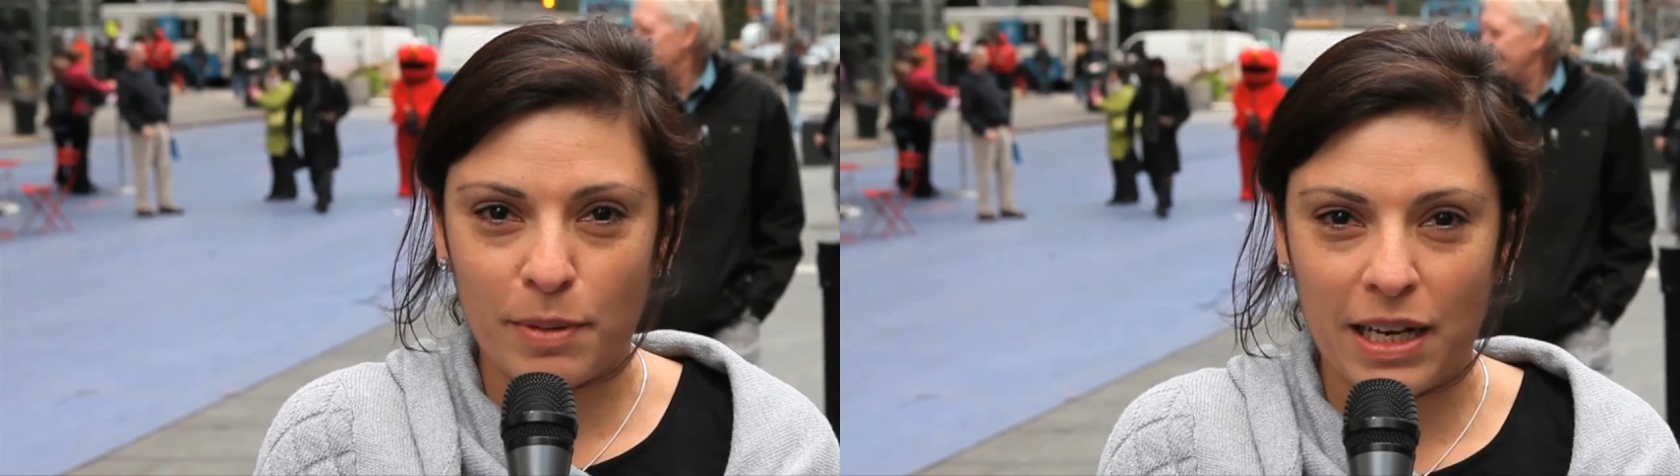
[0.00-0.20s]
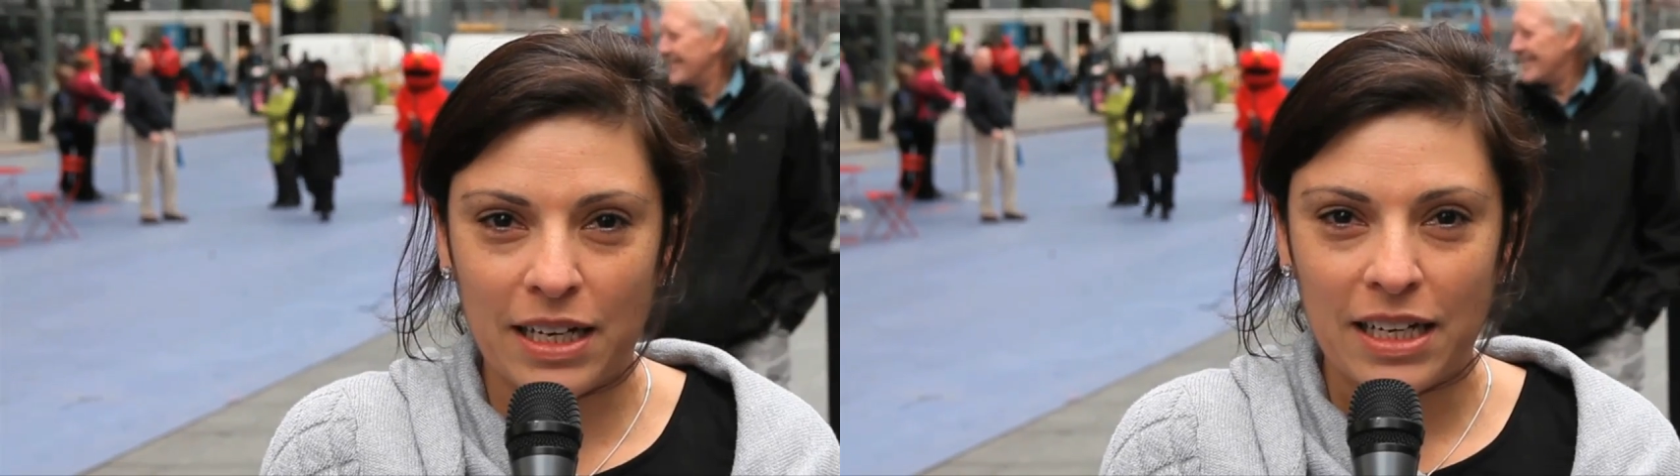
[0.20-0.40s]

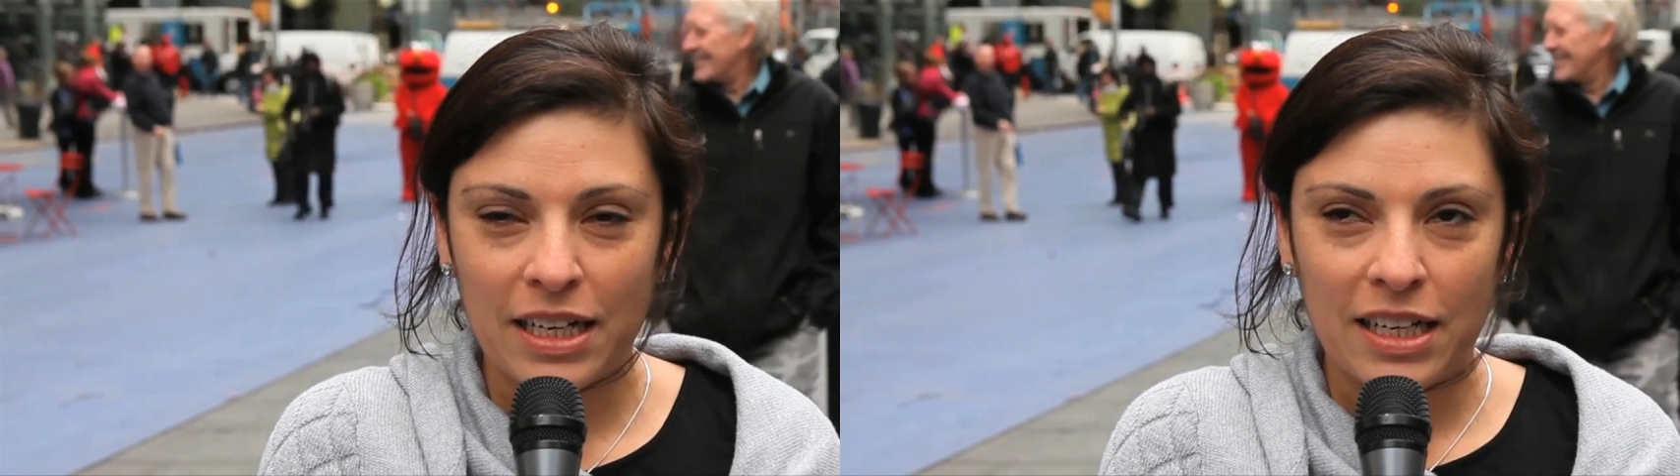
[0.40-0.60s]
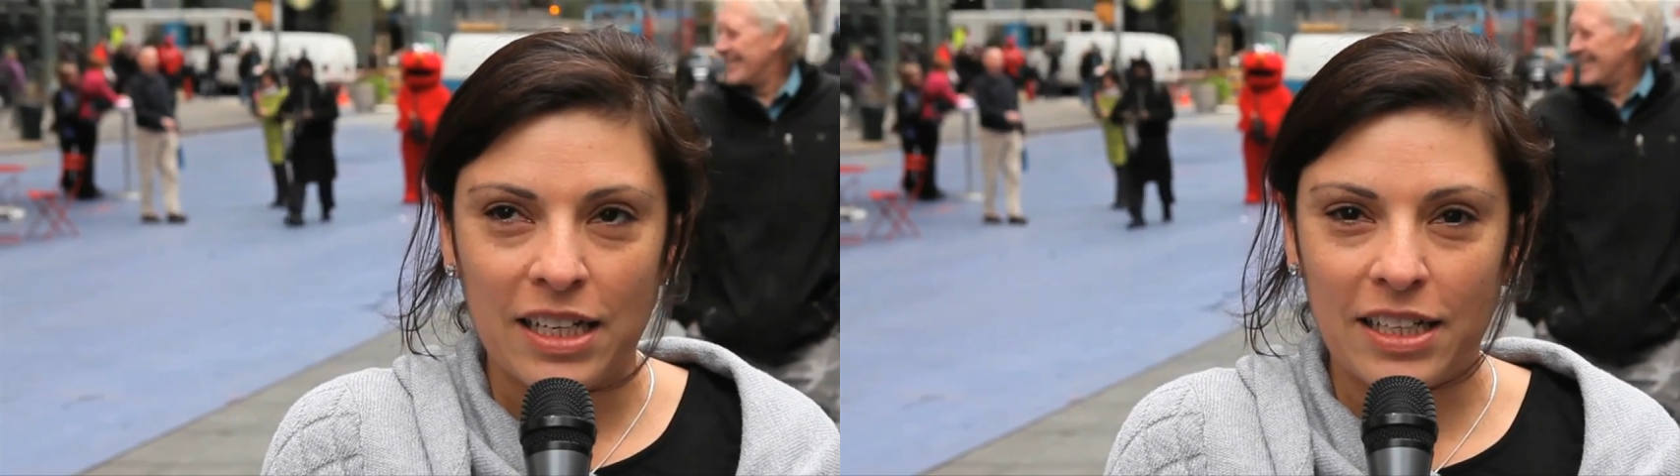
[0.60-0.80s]
but
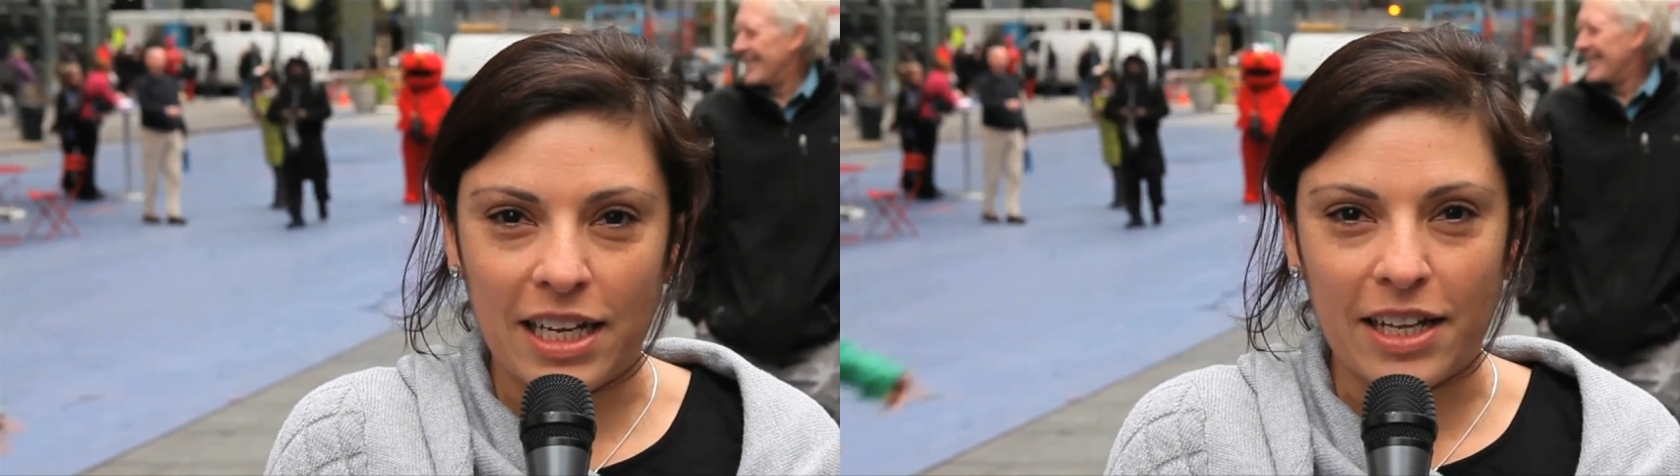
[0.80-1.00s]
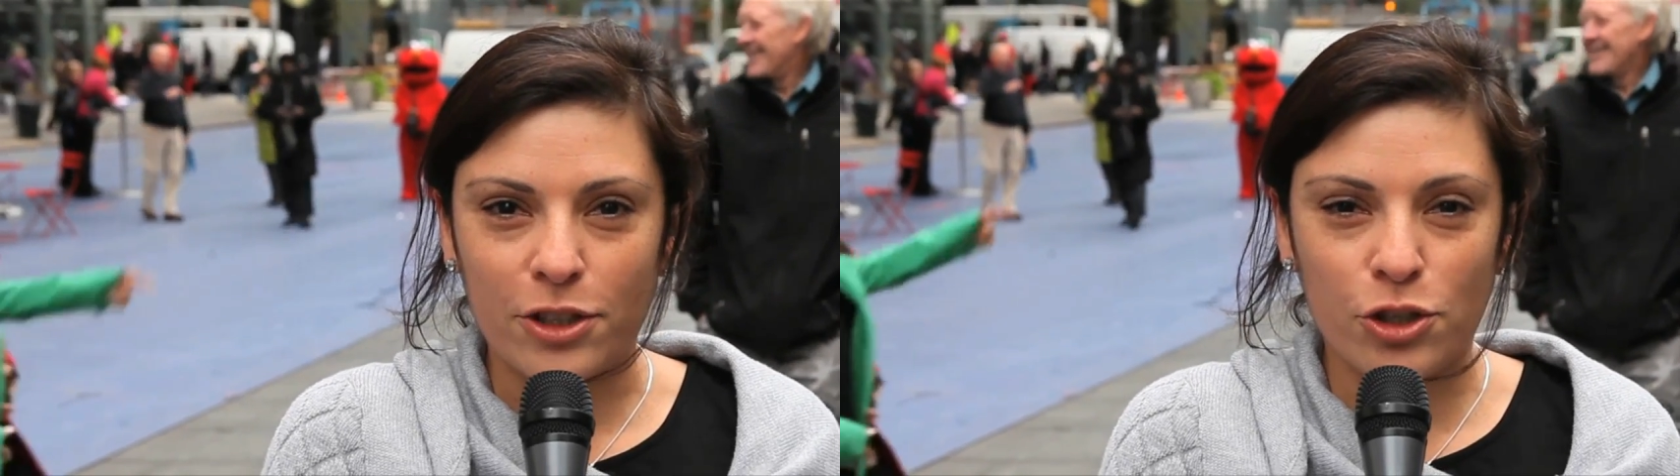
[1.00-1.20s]

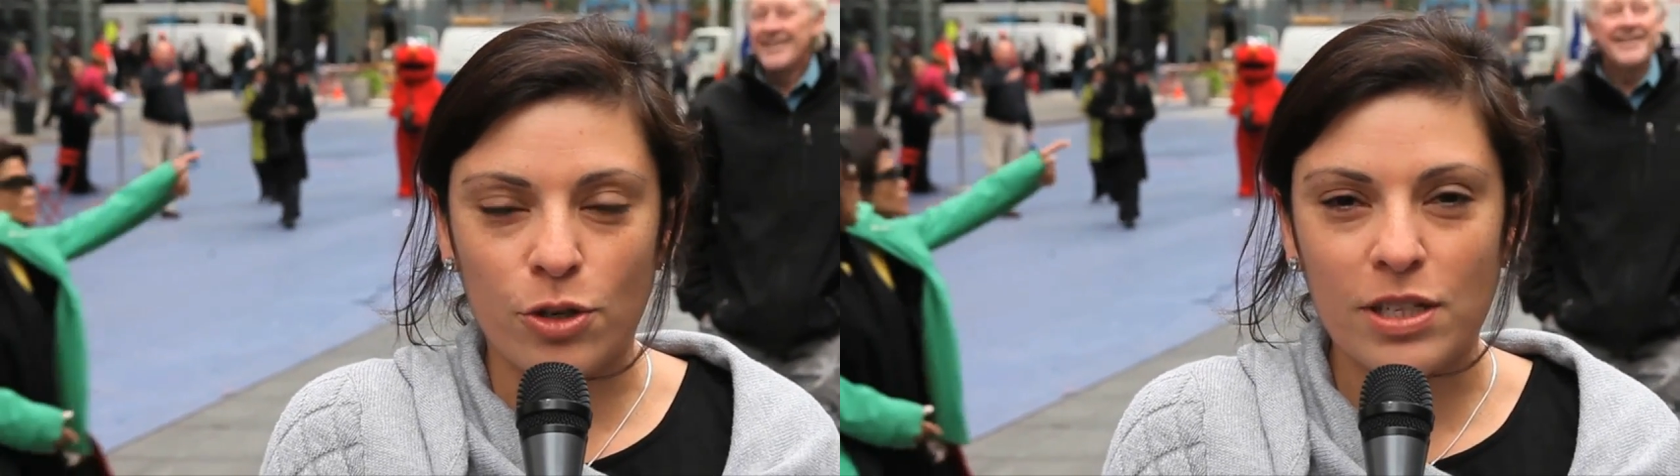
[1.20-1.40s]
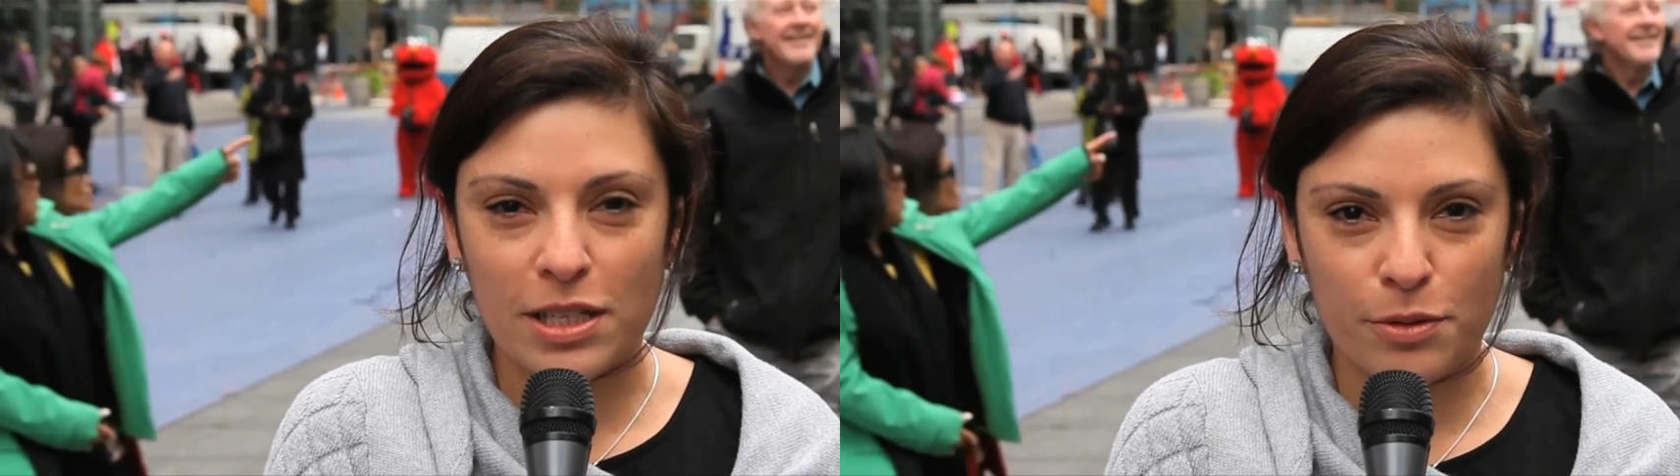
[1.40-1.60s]
yeah, the
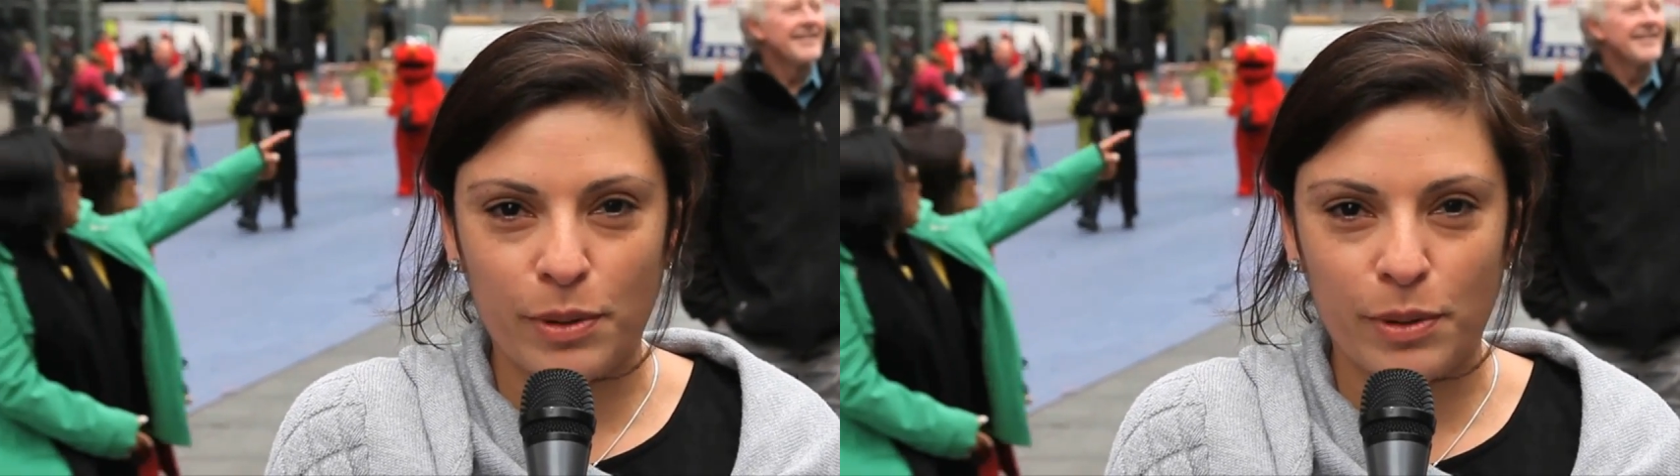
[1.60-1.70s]
juice is